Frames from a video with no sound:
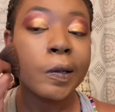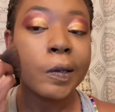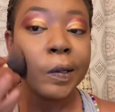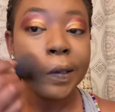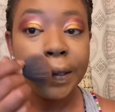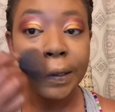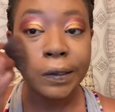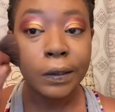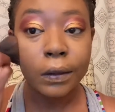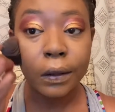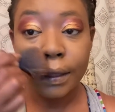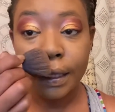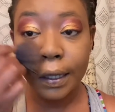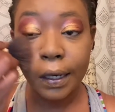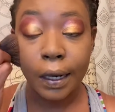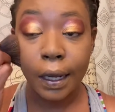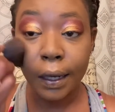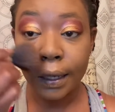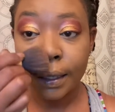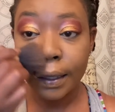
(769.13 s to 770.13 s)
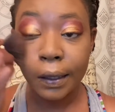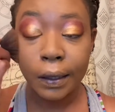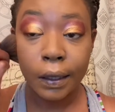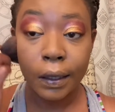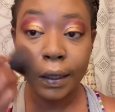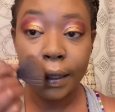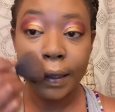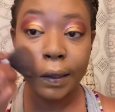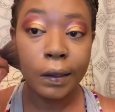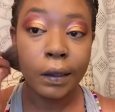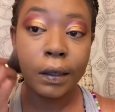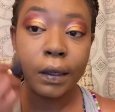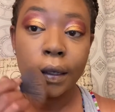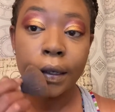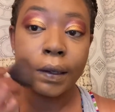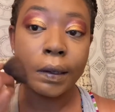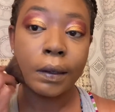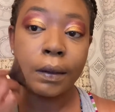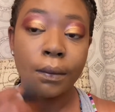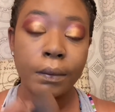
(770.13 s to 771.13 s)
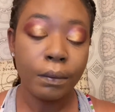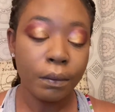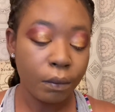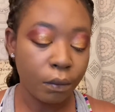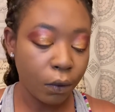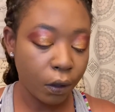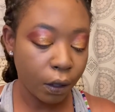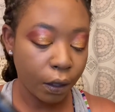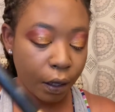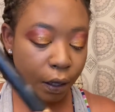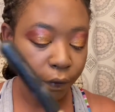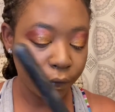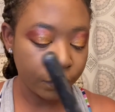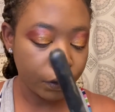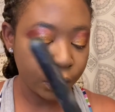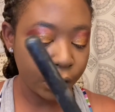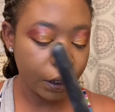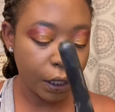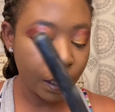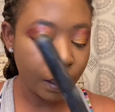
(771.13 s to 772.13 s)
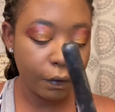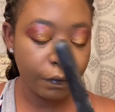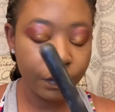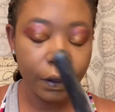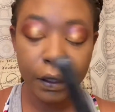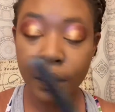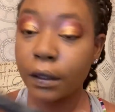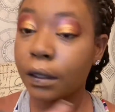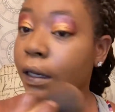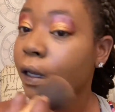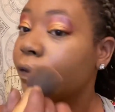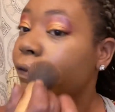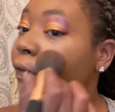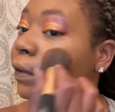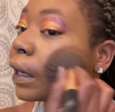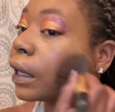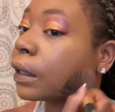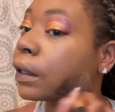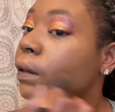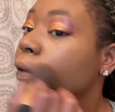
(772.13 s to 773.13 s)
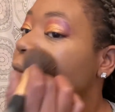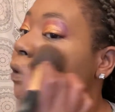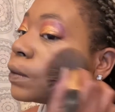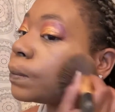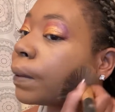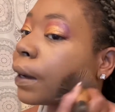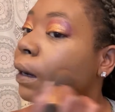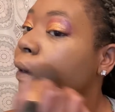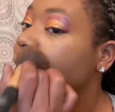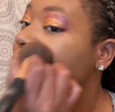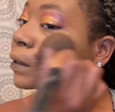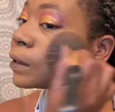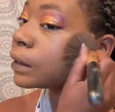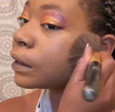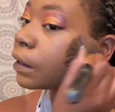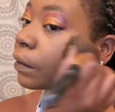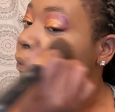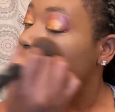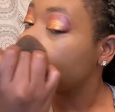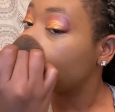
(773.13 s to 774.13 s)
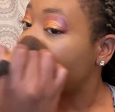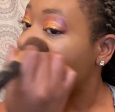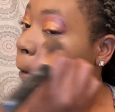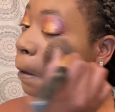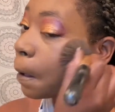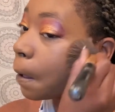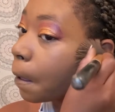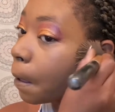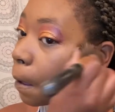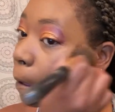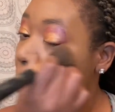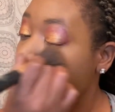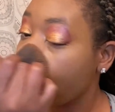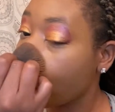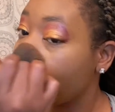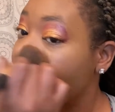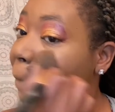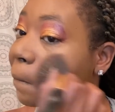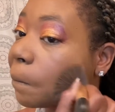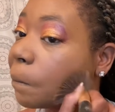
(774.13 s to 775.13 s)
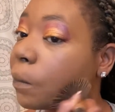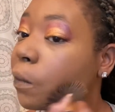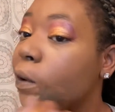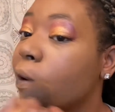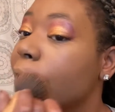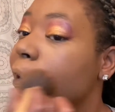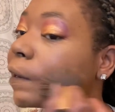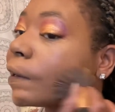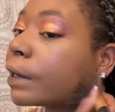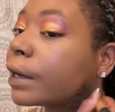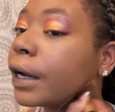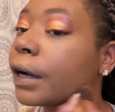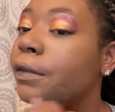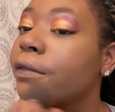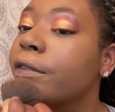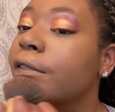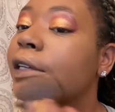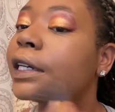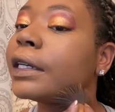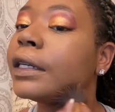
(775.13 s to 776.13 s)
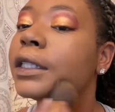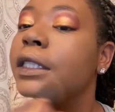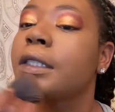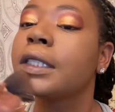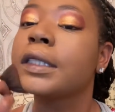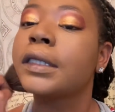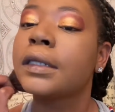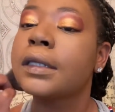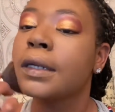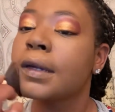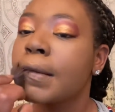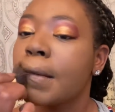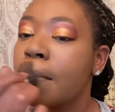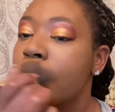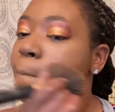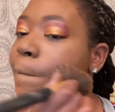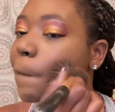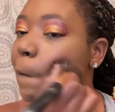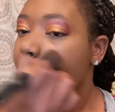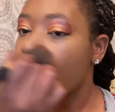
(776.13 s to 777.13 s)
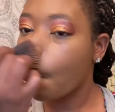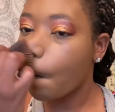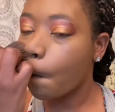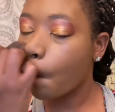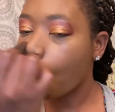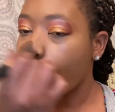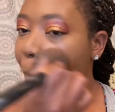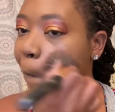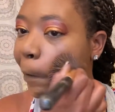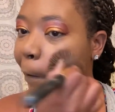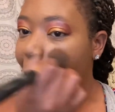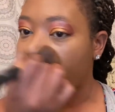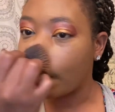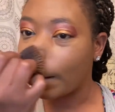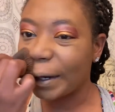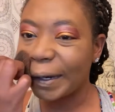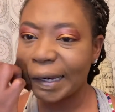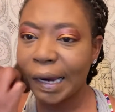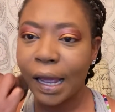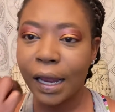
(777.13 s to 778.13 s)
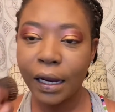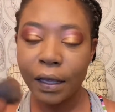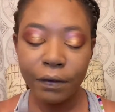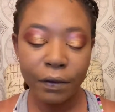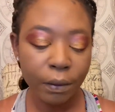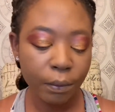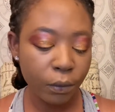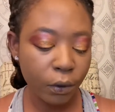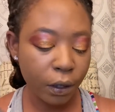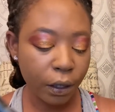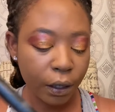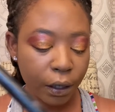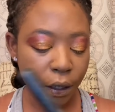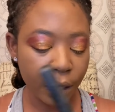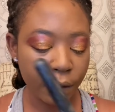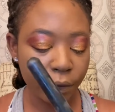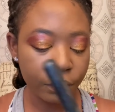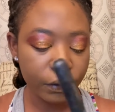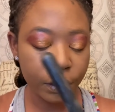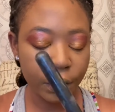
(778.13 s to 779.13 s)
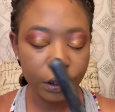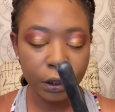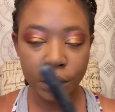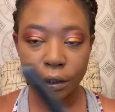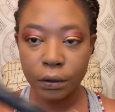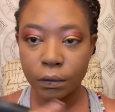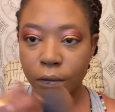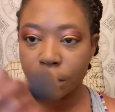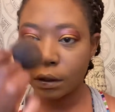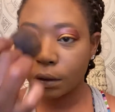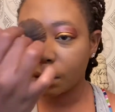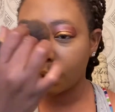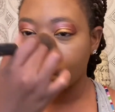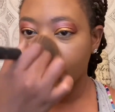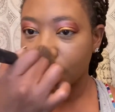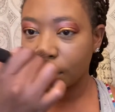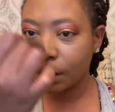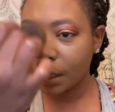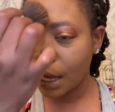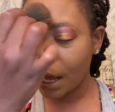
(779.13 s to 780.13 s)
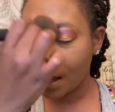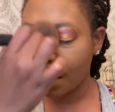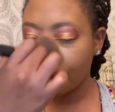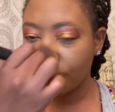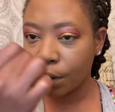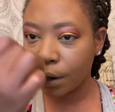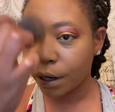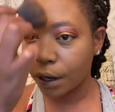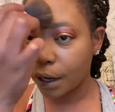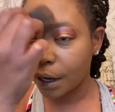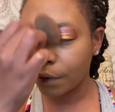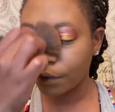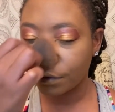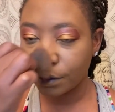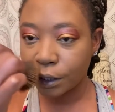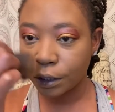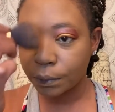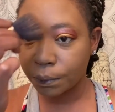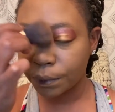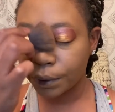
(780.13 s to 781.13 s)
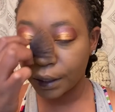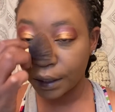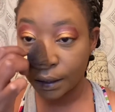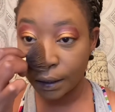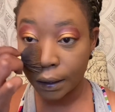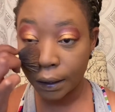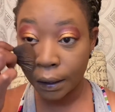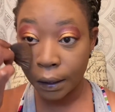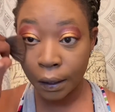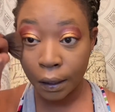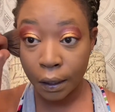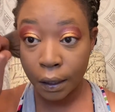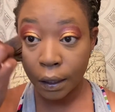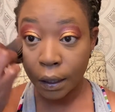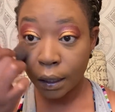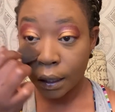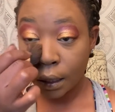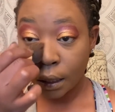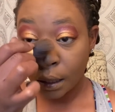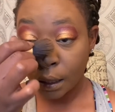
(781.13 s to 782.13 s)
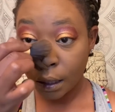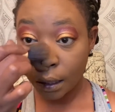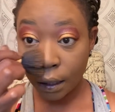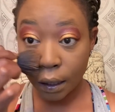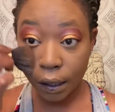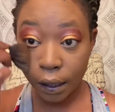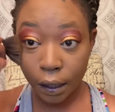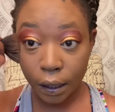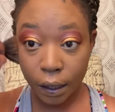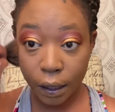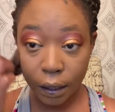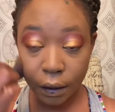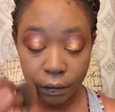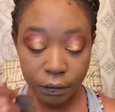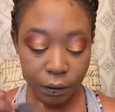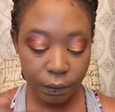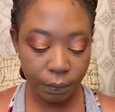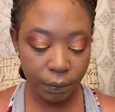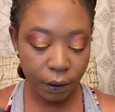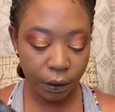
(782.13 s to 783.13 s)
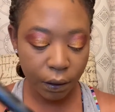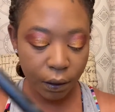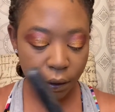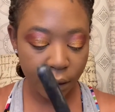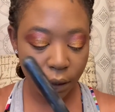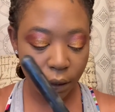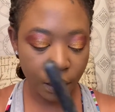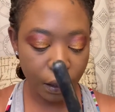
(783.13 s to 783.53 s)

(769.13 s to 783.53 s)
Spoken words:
so that I can get more coverage out of it. I feel like loose powders give me more coverage, or not even more coverage. Well, yeah, more coverage, but it gives me